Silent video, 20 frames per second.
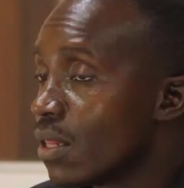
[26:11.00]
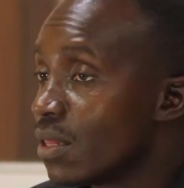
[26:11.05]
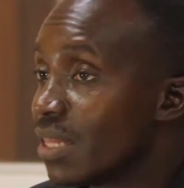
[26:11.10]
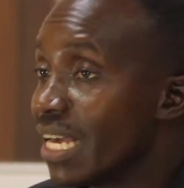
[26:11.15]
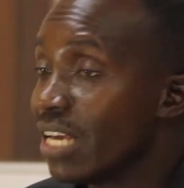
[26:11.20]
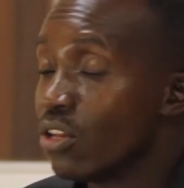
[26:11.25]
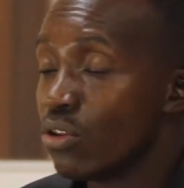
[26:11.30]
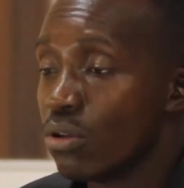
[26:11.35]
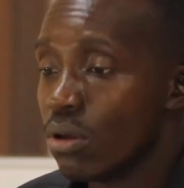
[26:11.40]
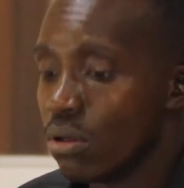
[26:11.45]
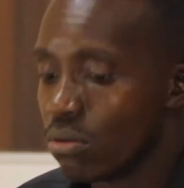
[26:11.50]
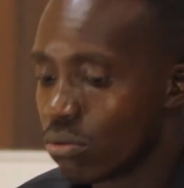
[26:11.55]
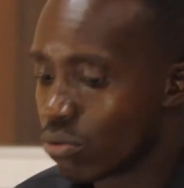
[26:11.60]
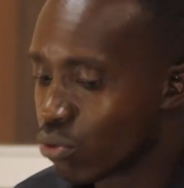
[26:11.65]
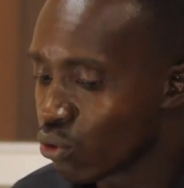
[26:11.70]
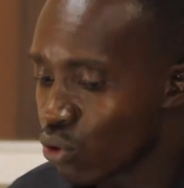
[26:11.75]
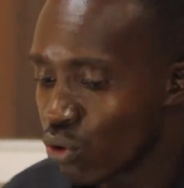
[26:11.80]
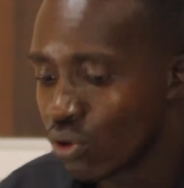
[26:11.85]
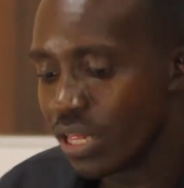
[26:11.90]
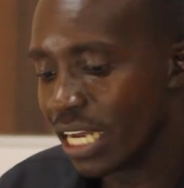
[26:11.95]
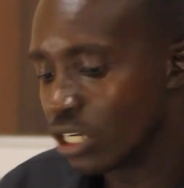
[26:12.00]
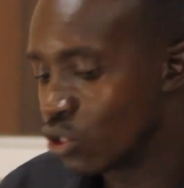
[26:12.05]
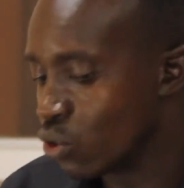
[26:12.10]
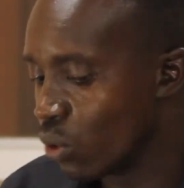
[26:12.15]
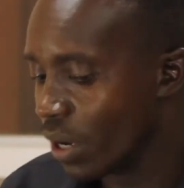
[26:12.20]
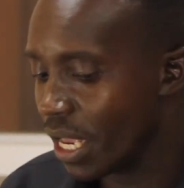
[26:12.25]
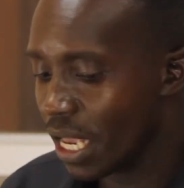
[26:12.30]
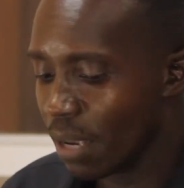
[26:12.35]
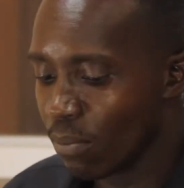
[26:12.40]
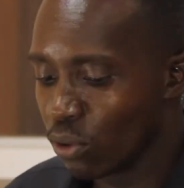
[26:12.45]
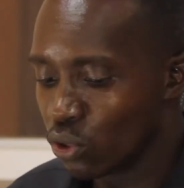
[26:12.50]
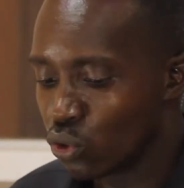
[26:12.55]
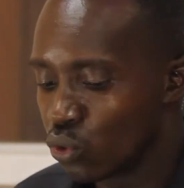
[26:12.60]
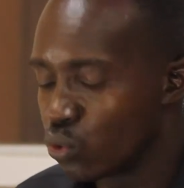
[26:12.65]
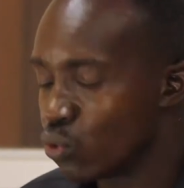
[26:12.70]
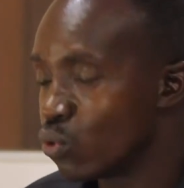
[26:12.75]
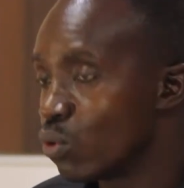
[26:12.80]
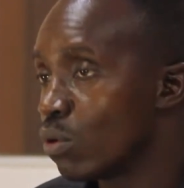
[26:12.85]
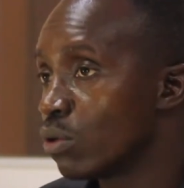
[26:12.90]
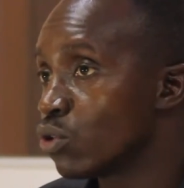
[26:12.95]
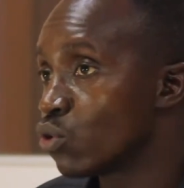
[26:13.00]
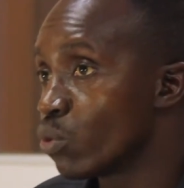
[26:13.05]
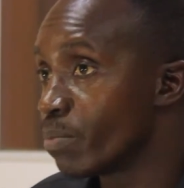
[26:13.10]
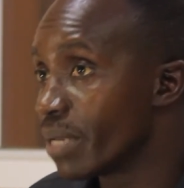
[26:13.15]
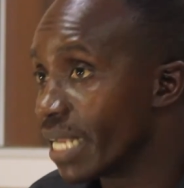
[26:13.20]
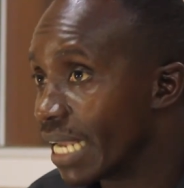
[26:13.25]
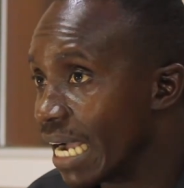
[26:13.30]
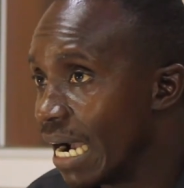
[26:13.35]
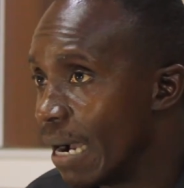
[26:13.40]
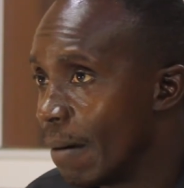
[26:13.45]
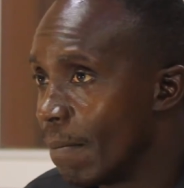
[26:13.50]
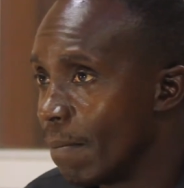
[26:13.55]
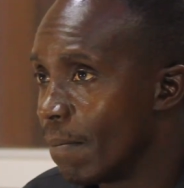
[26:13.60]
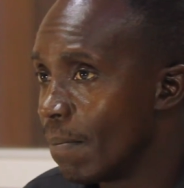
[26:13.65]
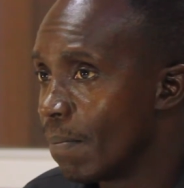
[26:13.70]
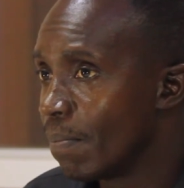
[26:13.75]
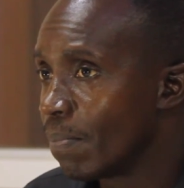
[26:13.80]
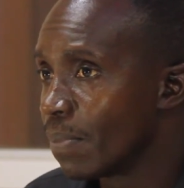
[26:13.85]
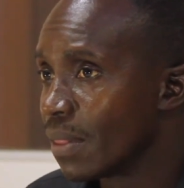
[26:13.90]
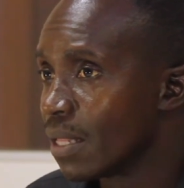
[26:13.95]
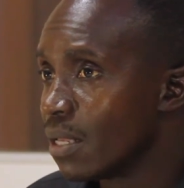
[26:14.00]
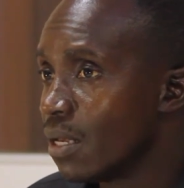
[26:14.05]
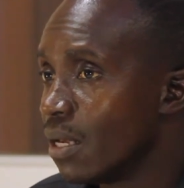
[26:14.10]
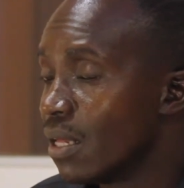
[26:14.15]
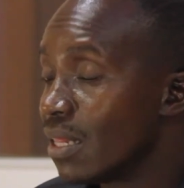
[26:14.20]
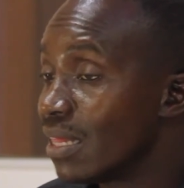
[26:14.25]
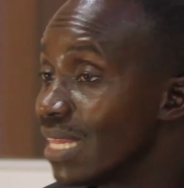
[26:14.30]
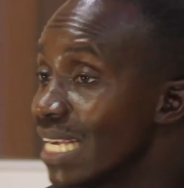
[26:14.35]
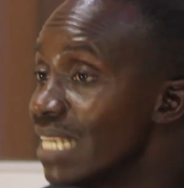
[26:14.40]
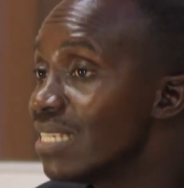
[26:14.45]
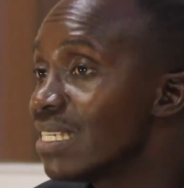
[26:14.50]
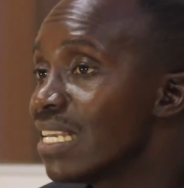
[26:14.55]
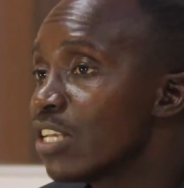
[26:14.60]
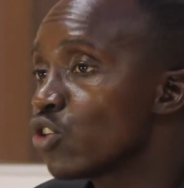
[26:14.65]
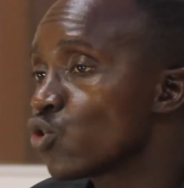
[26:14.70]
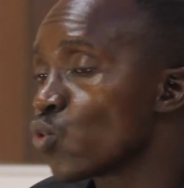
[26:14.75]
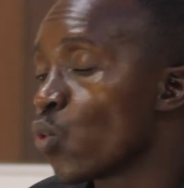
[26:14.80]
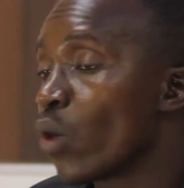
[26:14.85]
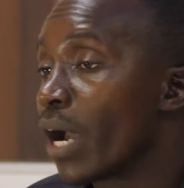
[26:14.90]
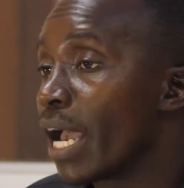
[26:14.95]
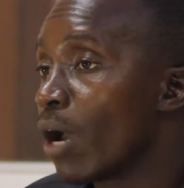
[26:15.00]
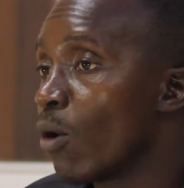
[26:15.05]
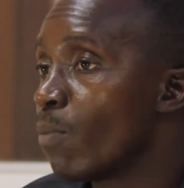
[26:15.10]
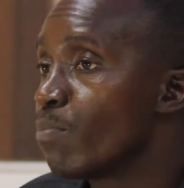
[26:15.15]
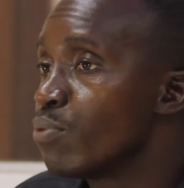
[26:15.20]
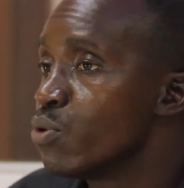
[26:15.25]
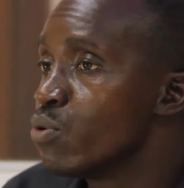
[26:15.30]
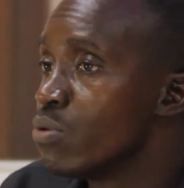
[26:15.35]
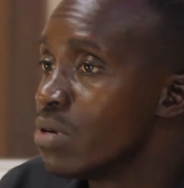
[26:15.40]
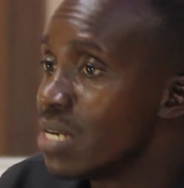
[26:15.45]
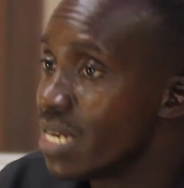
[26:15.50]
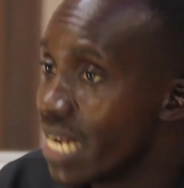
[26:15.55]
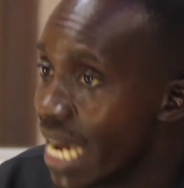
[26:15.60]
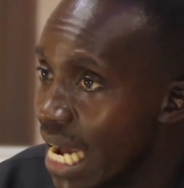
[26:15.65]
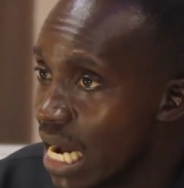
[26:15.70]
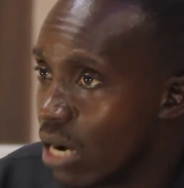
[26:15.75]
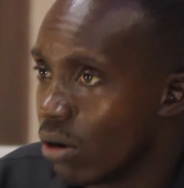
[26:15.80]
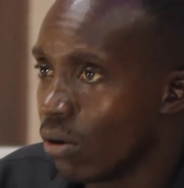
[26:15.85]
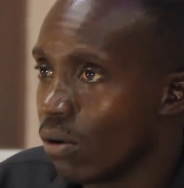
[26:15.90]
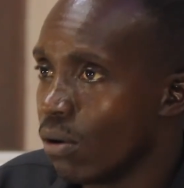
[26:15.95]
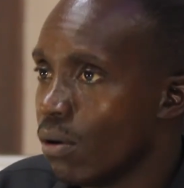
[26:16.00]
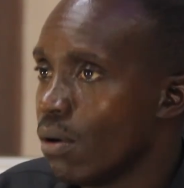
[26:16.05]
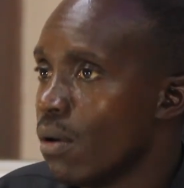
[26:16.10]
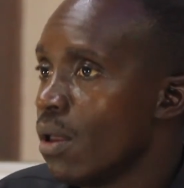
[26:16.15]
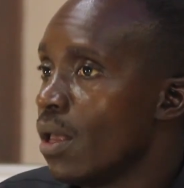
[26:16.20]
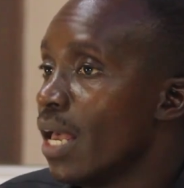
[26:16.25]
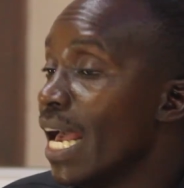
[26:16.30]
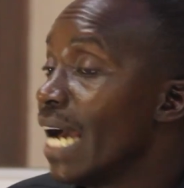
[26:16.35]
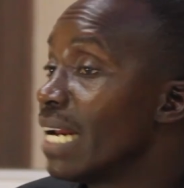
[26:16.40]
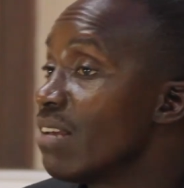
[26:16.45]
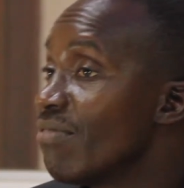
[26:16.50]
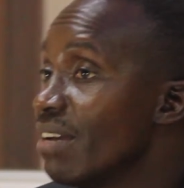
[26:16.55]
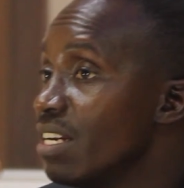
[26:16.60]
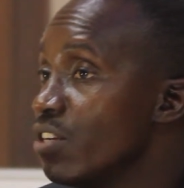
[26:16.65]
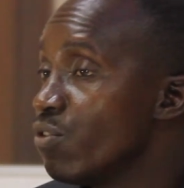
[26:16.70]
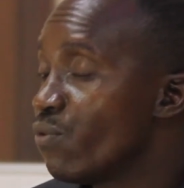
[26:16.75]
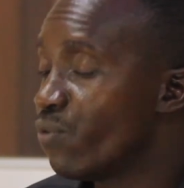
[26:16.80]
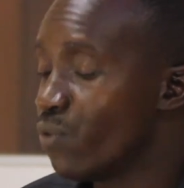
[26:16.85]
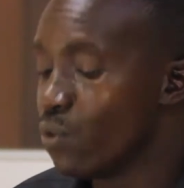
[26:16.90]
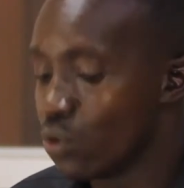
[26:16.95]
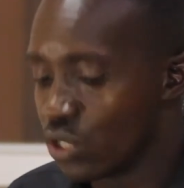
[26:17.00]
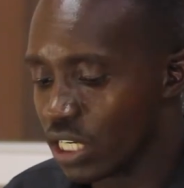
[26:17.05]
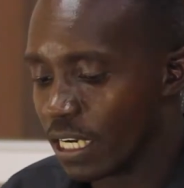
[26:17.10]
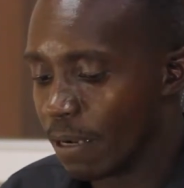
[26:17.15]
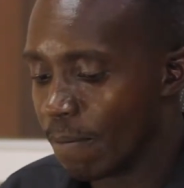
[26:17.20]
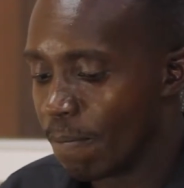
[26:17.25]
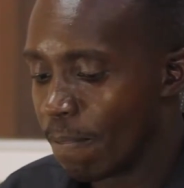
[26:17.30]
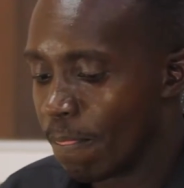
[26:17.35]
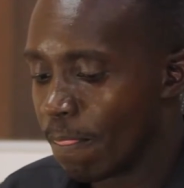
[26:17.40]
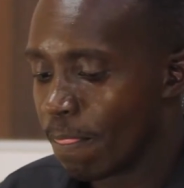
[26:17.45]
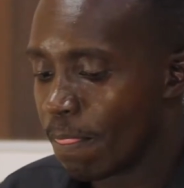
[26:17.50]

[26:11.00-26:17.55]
Then through that you're able to become. These things will help you now and even in future.